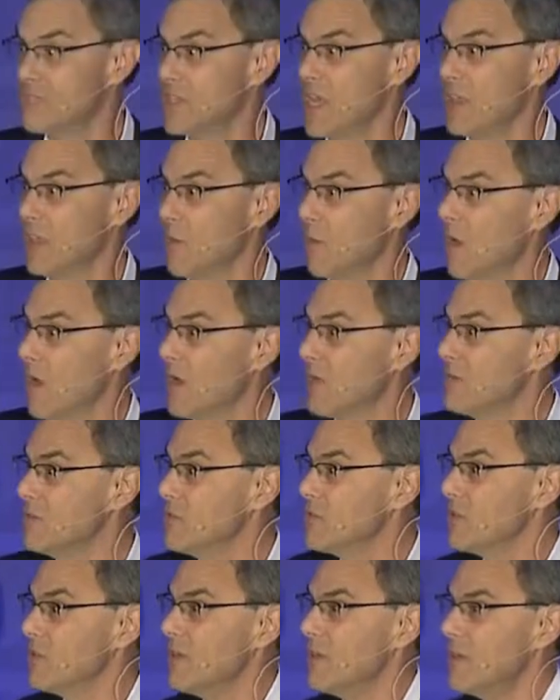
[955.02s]
say the
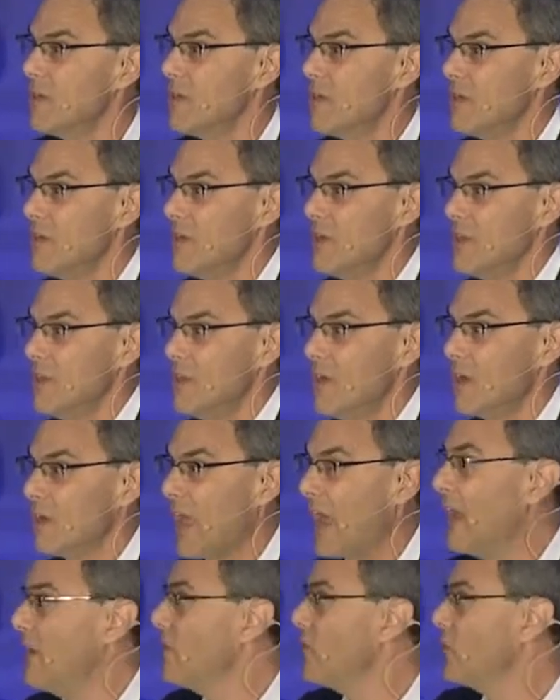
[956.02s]
words.
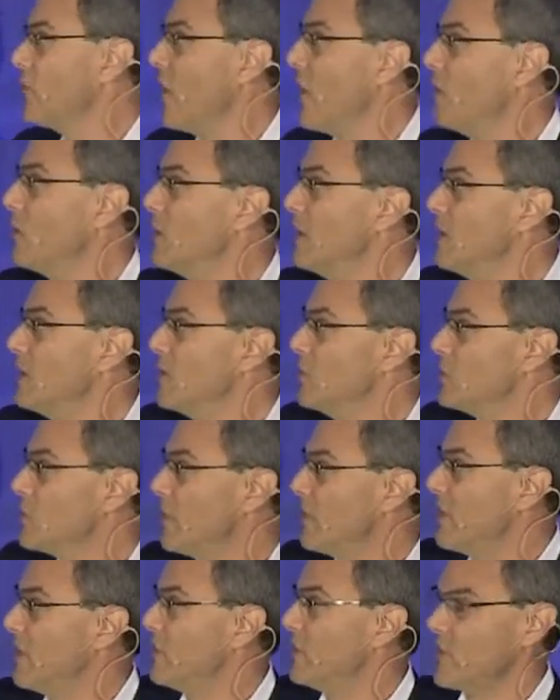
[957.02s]
Okay, so
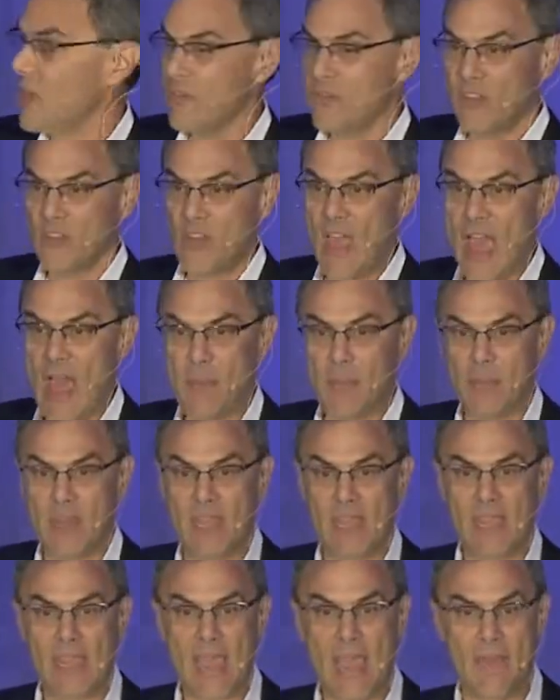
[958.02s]
this stuff is
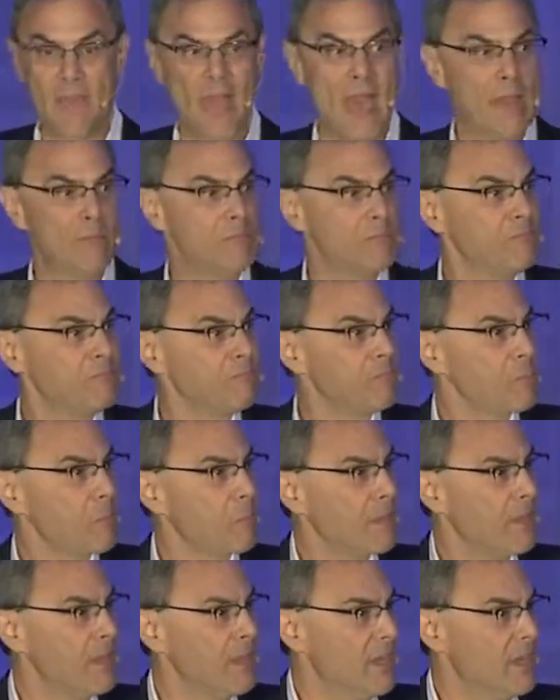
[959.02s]
happening. And then,
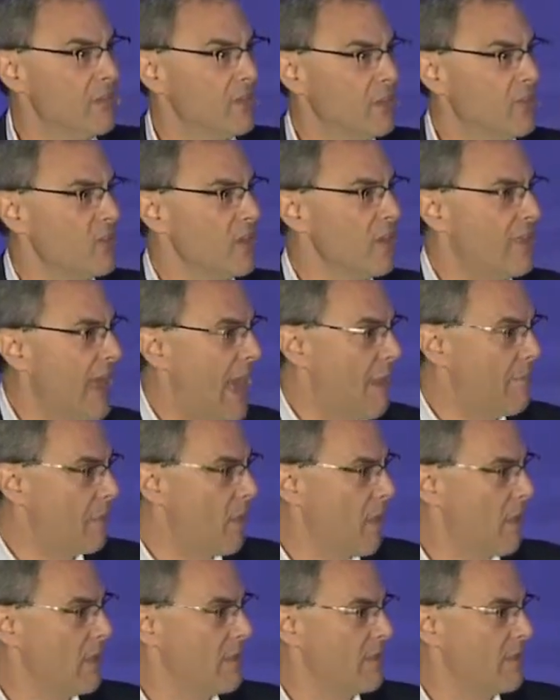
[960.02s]
in addition to that, part